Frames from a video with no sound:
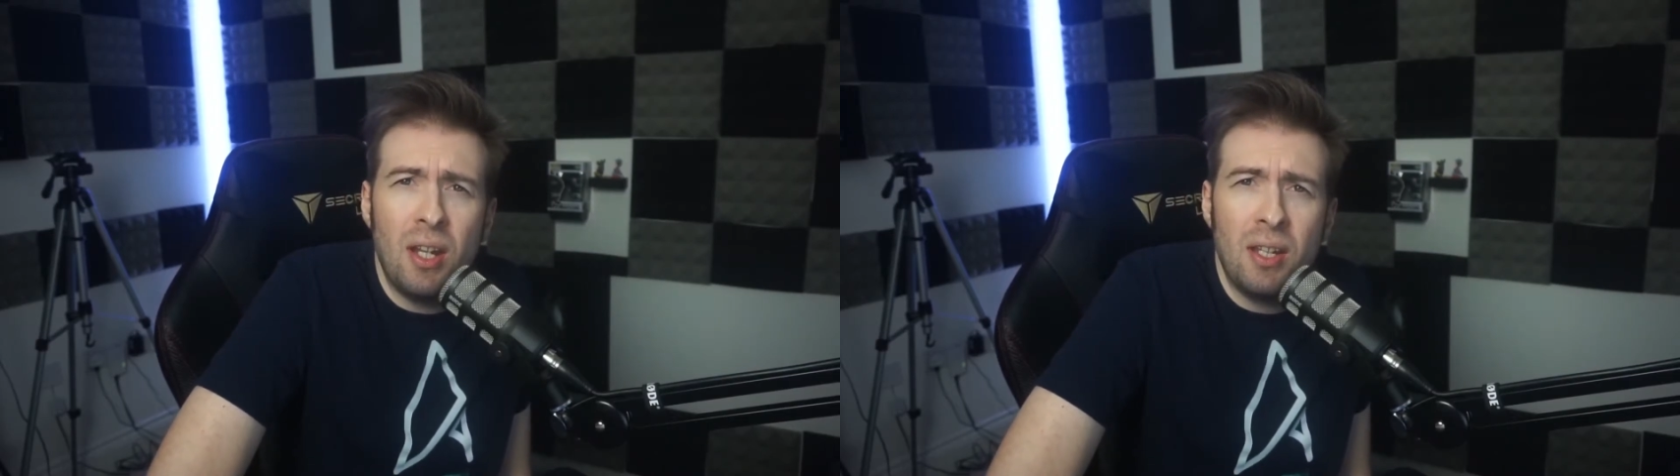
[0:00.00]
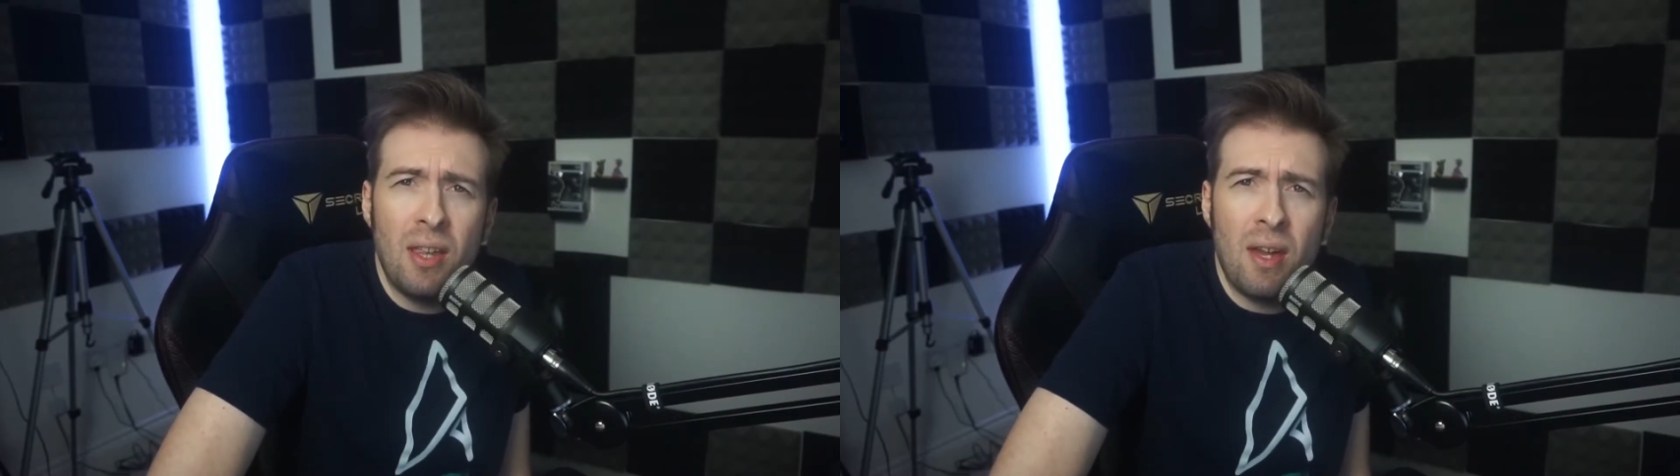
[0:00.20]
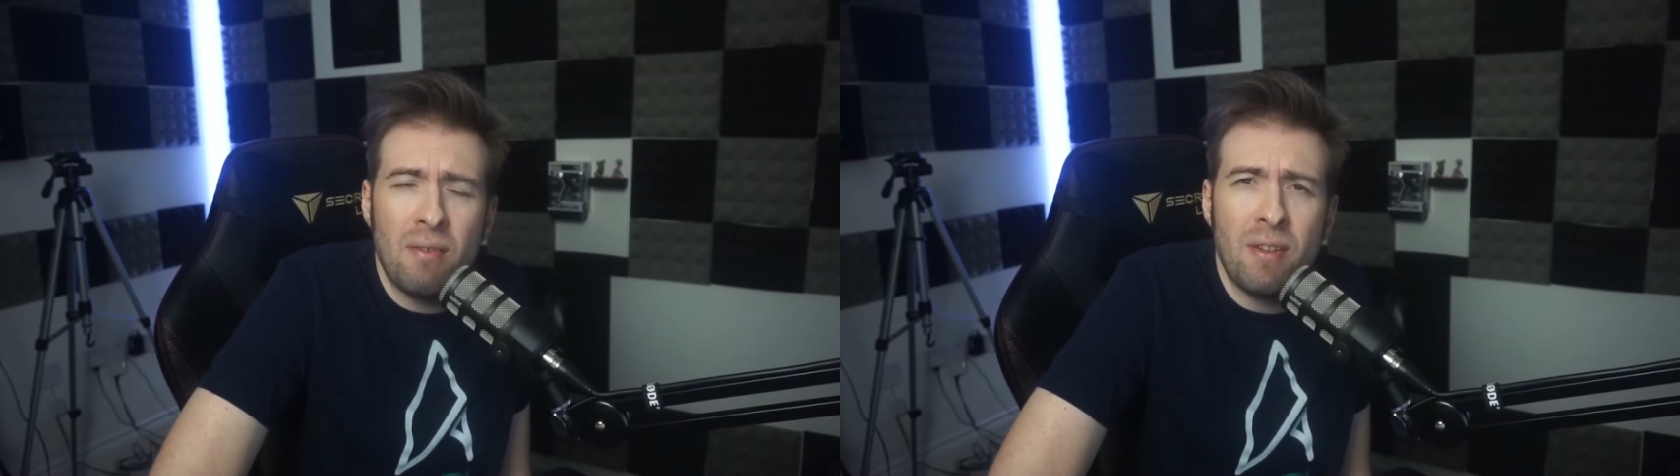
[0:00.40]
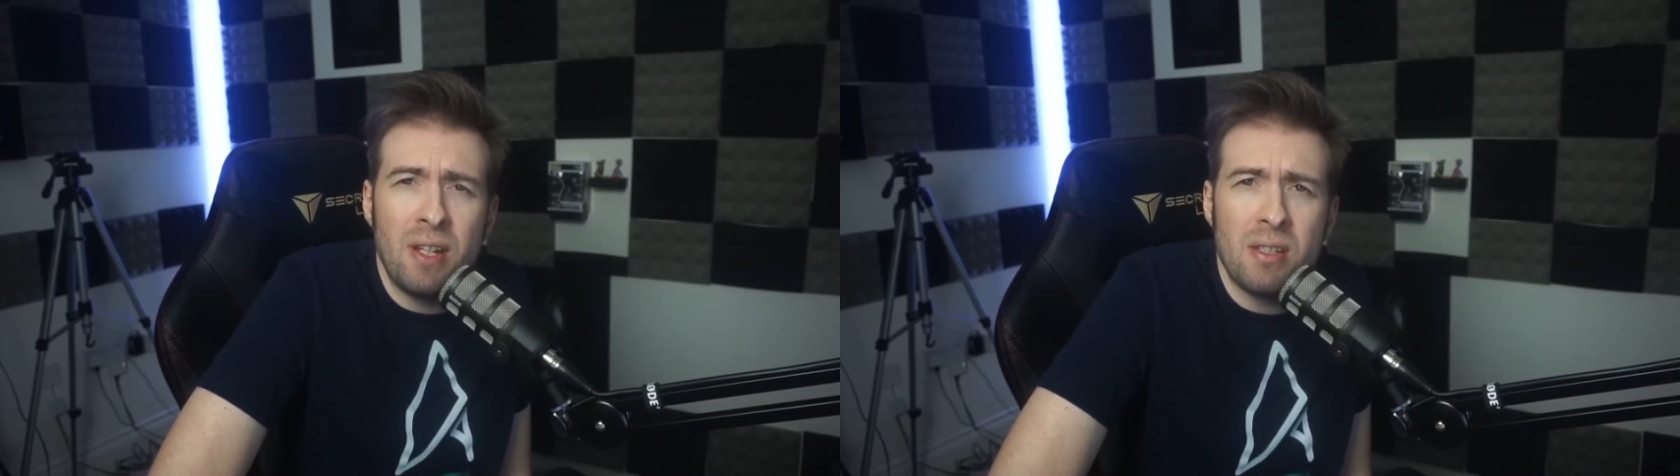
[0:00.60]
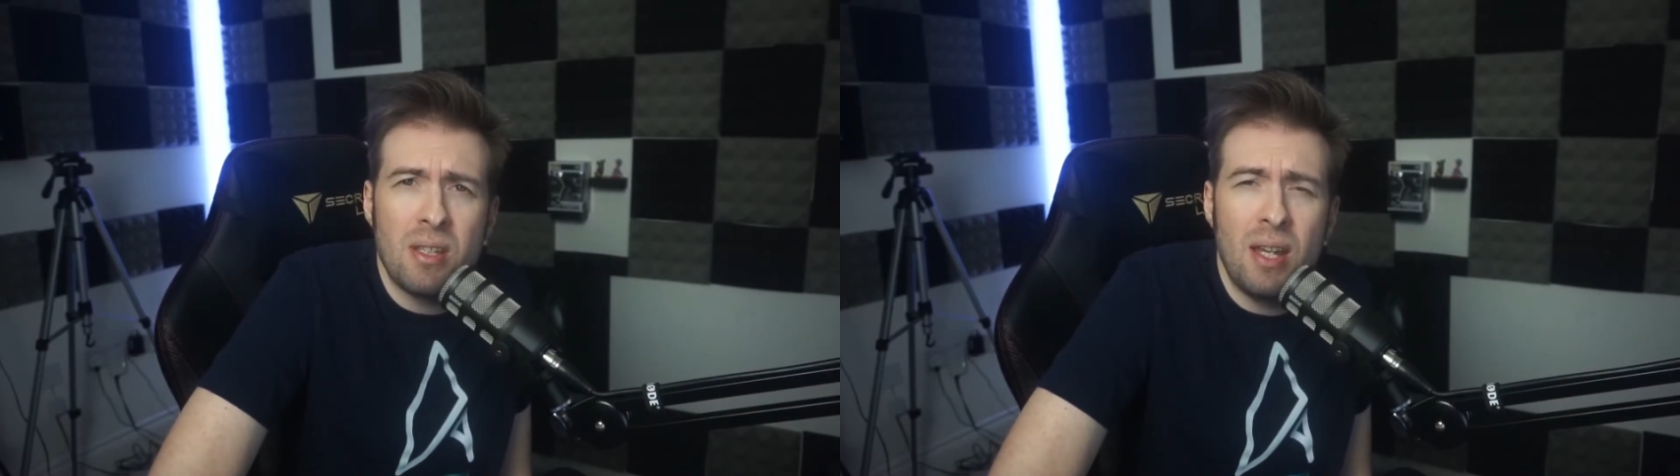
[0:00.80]
Get that
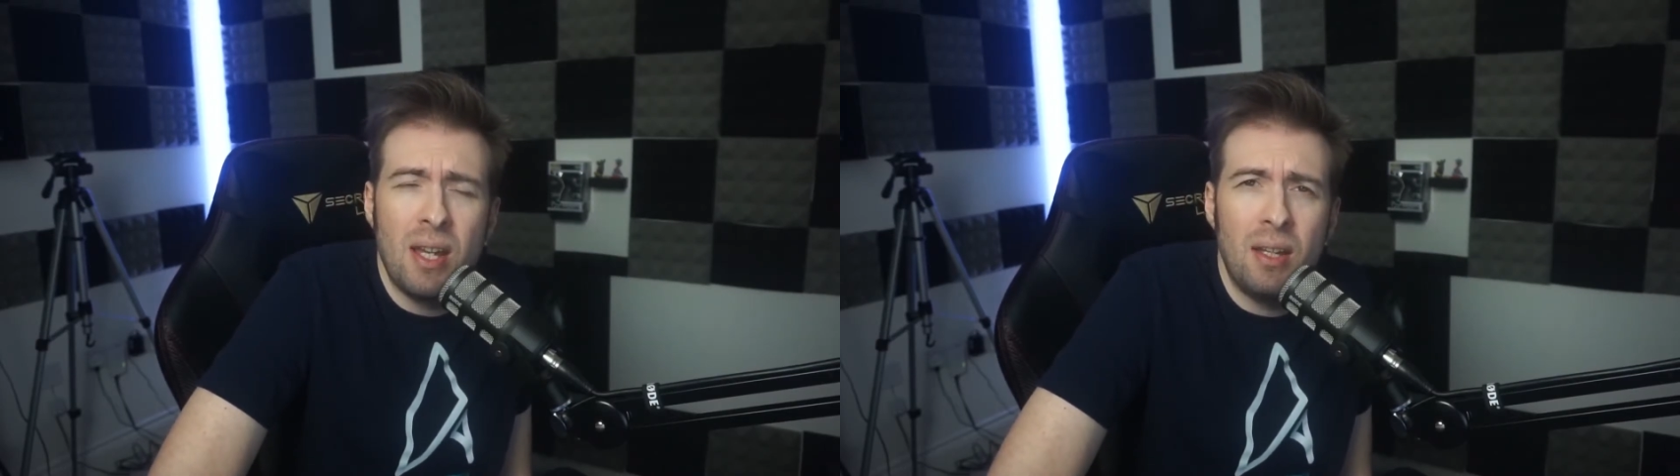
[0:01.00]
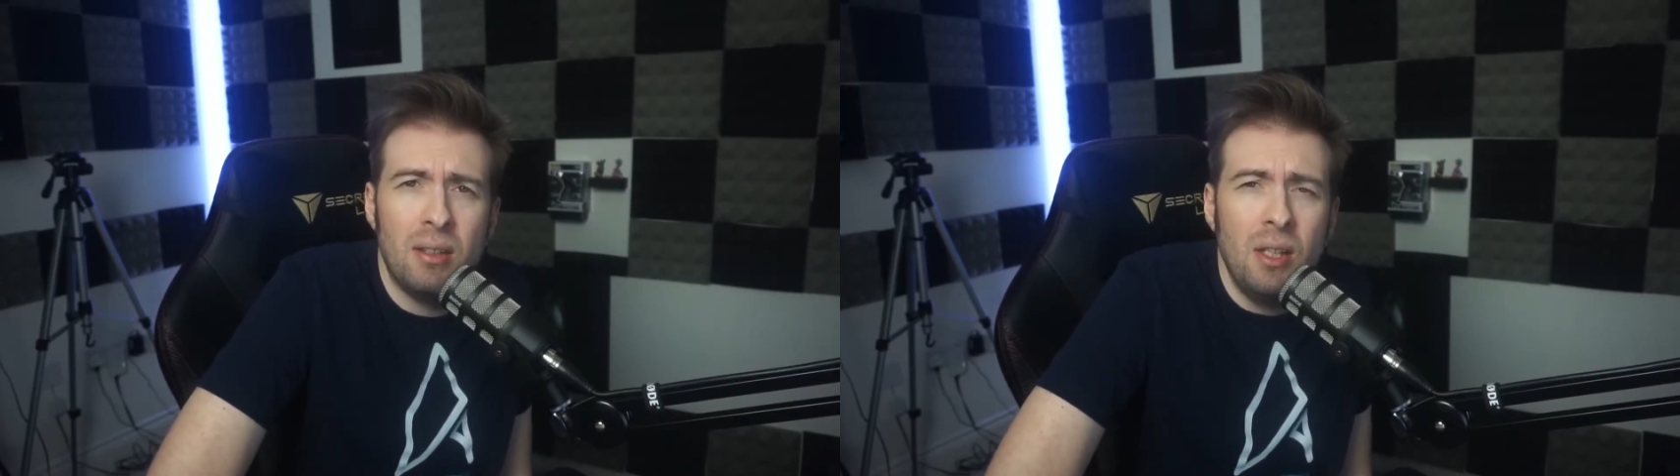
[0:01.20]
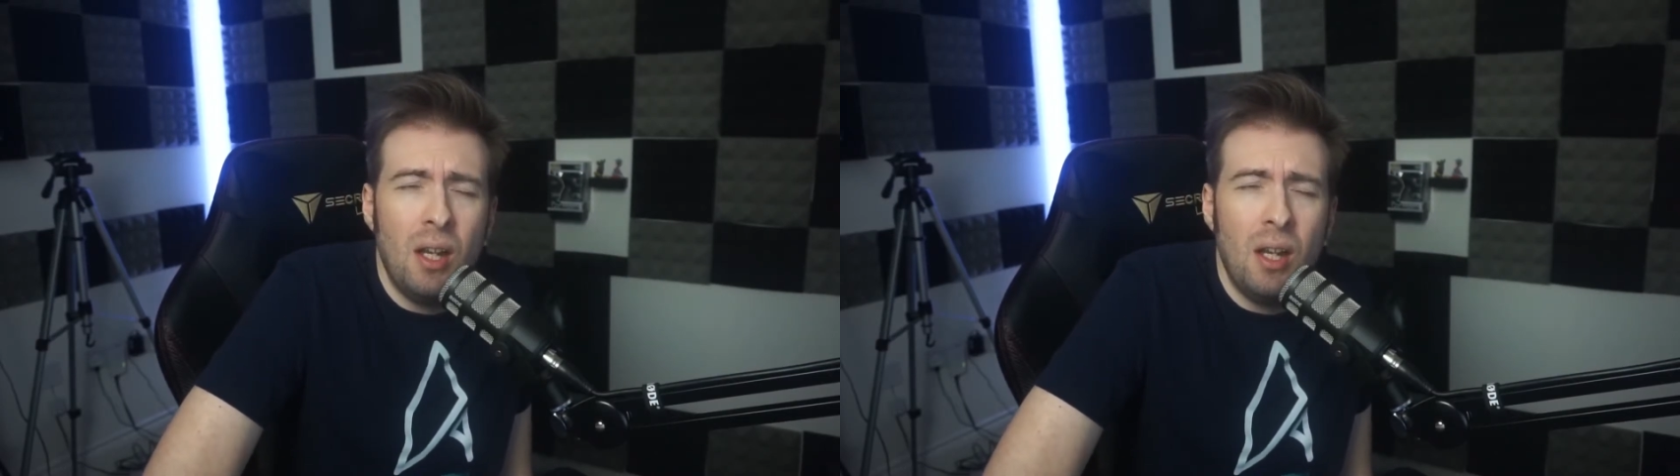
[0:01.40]
face there.